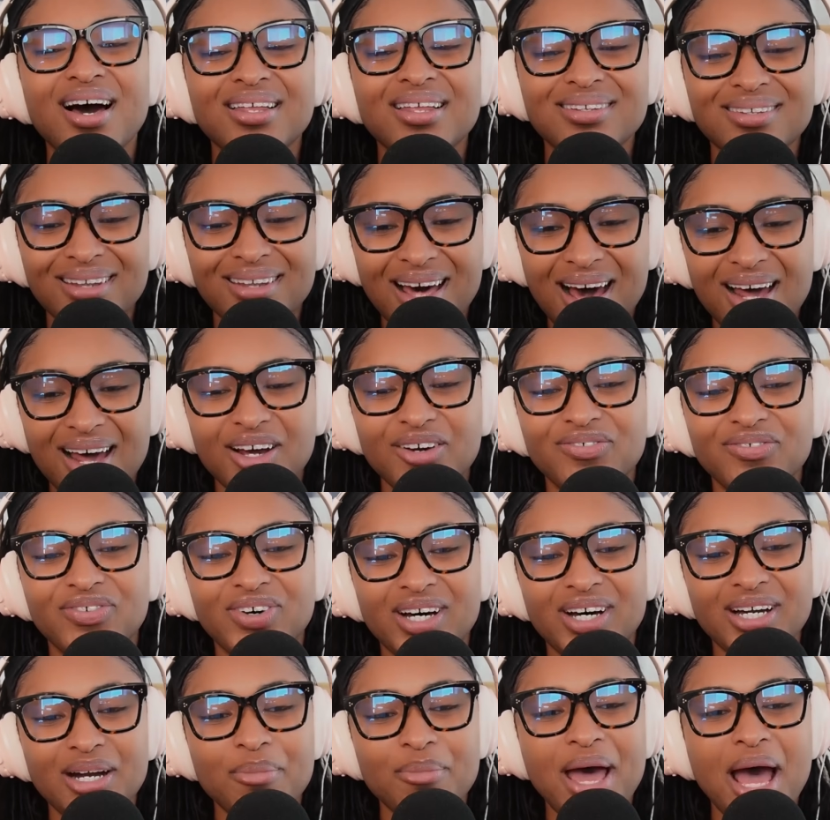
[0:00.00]
a lot of
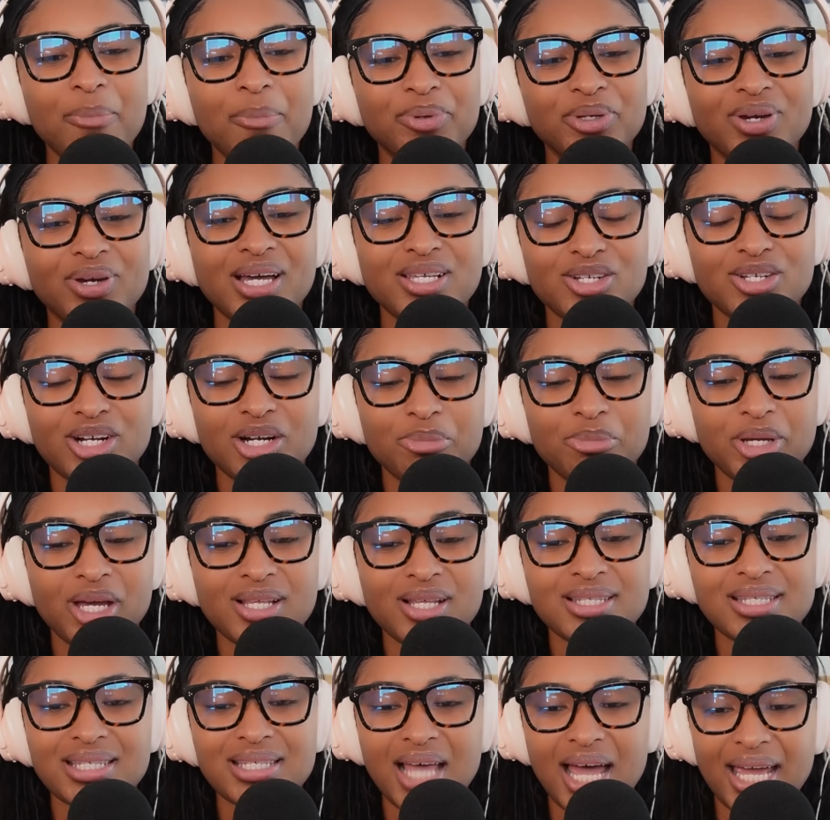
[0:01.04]
fun. I'm happy you guys are going to be
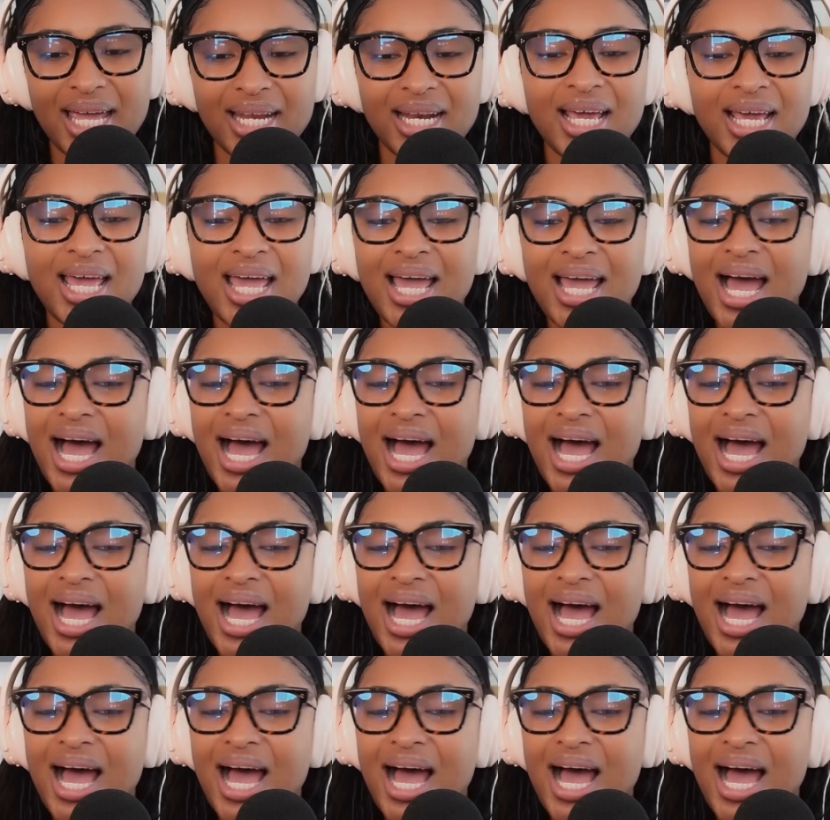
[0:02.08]
on site.